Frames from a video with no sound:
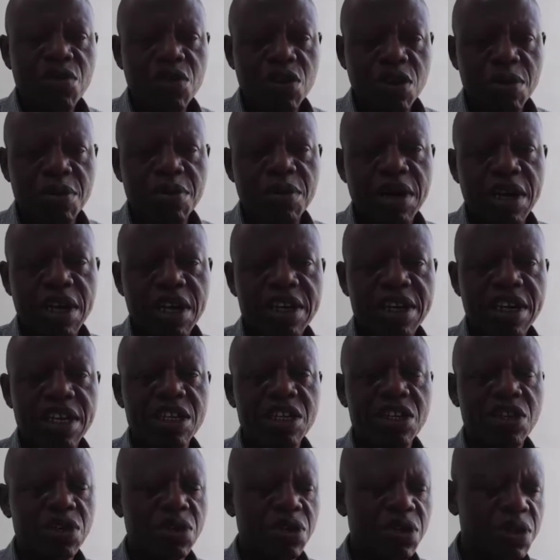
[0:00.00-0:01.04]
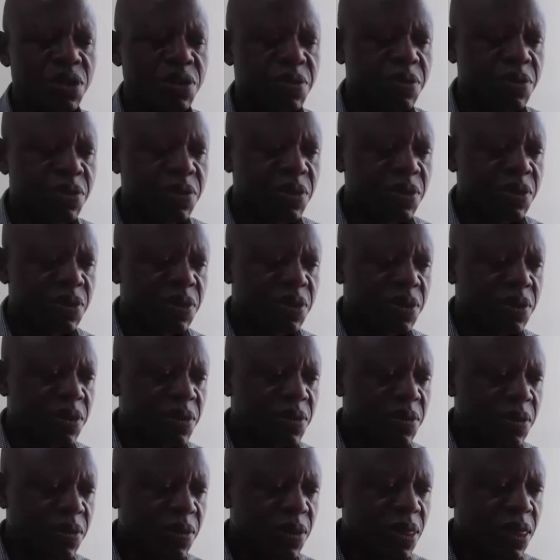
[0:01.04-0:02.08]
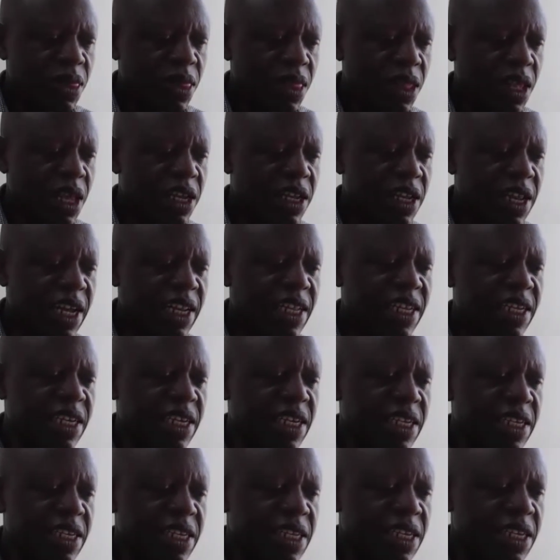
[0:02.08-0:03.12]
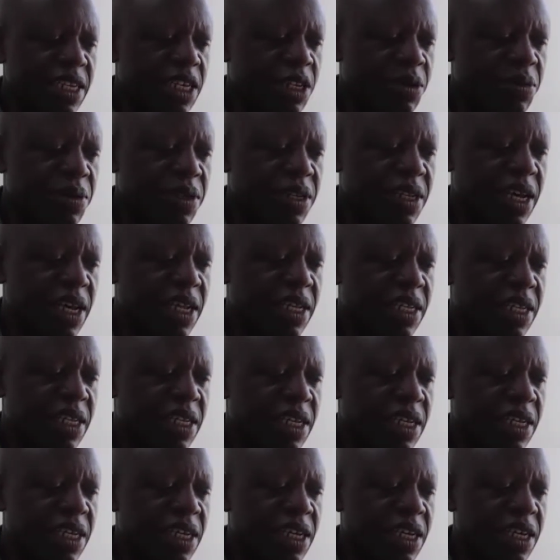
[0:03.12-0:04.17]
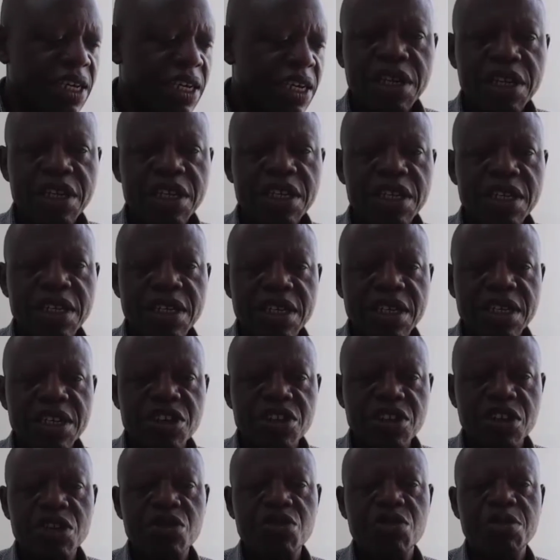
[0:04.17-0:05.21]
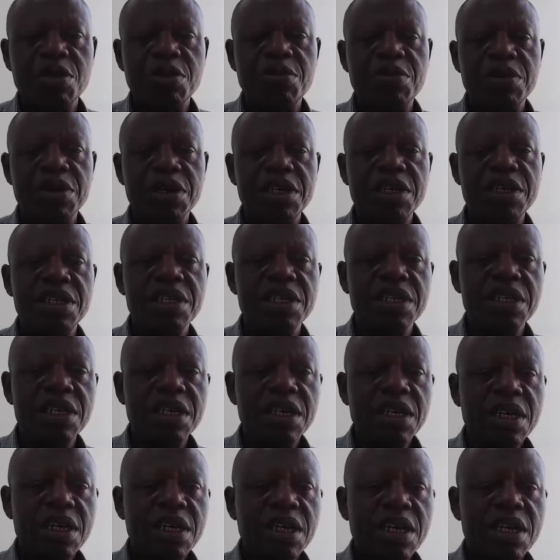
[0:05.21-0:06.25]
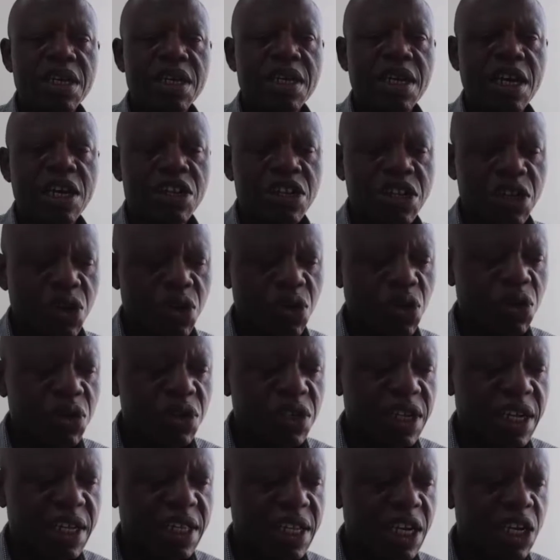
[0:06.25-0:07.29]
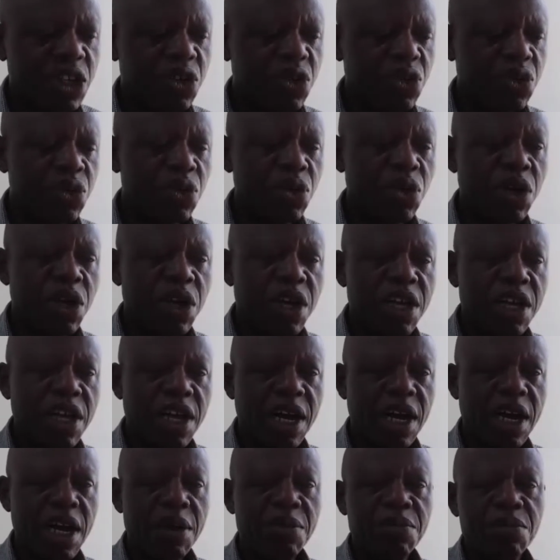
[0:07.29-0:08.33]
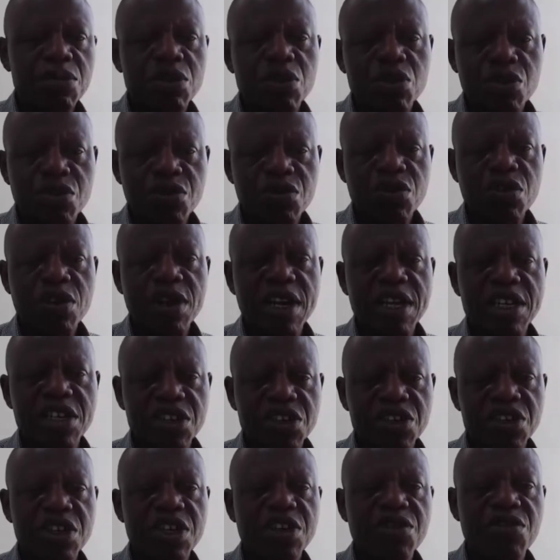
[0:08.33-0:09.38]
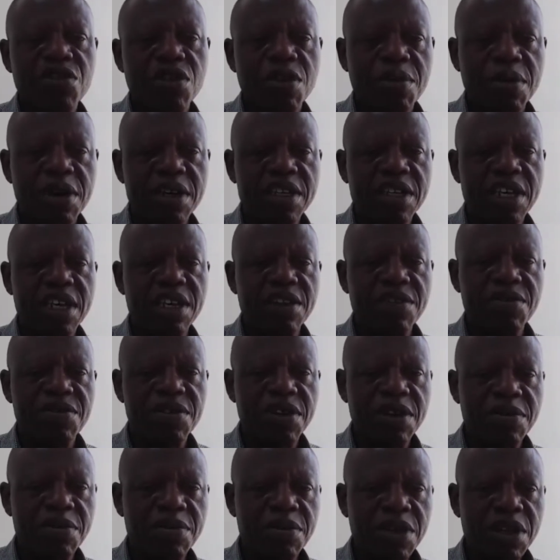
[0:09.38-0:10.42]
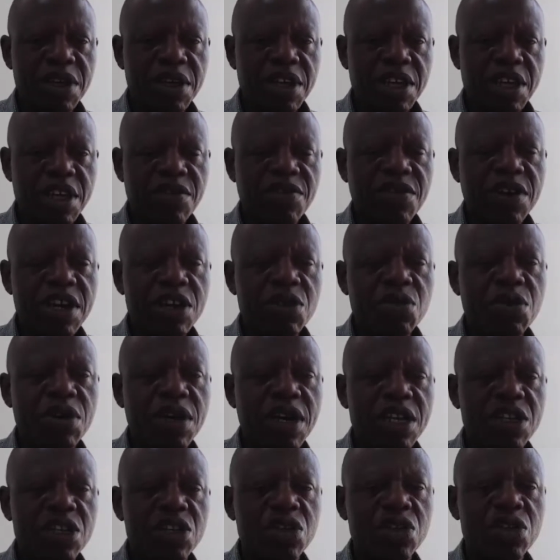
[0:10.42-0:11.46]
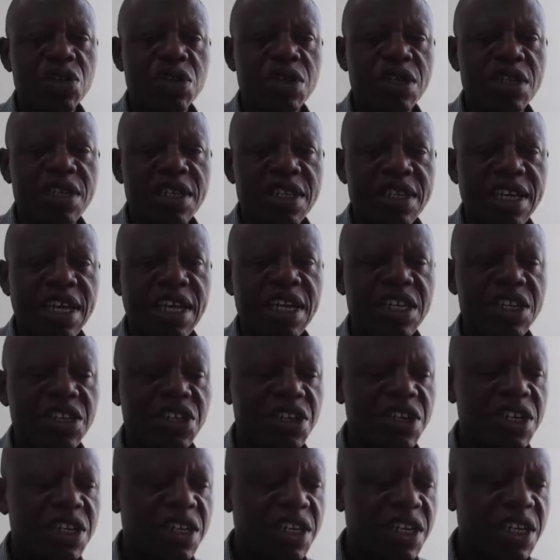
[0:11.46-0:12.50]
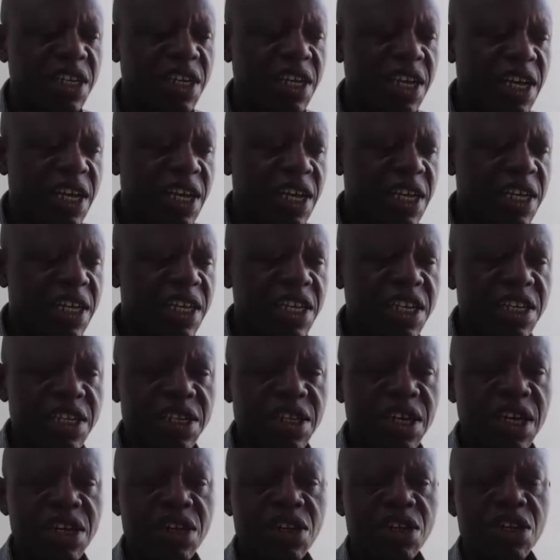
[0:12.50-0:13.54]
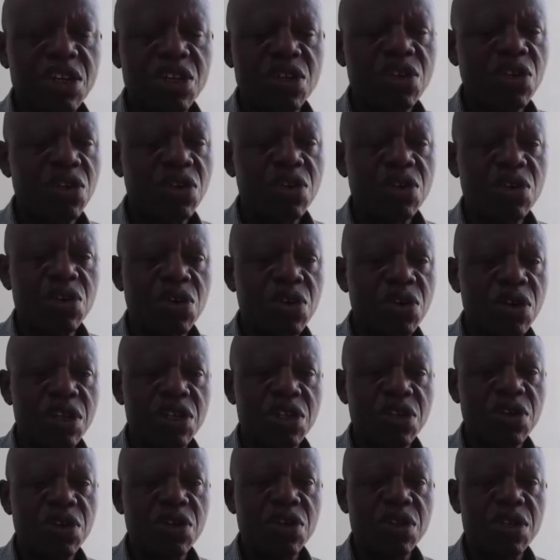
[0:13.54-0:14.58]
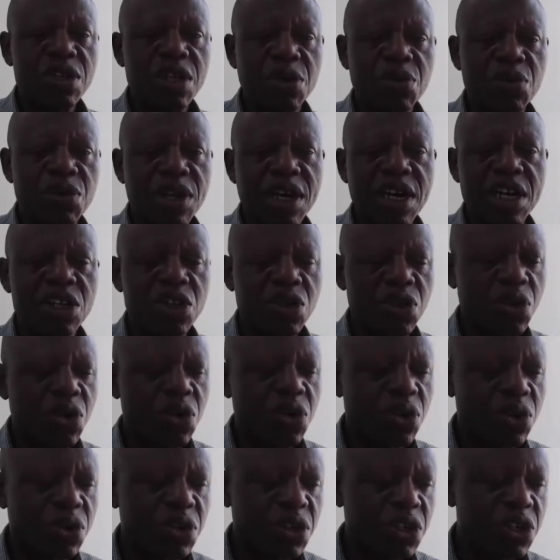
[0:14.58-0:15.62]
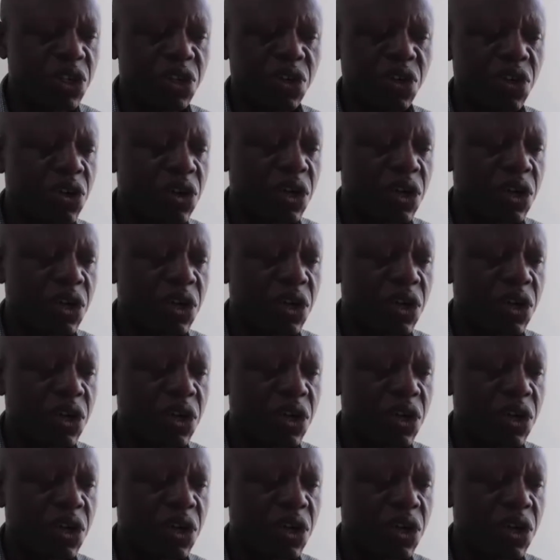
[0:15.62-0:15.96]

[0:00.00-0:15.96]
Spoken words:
from creditors. In that case, it means that this interest will be paid. There is a cost attached to fund that is raised from outside the firm. In fact, the one that is internally generated is not without its own cost.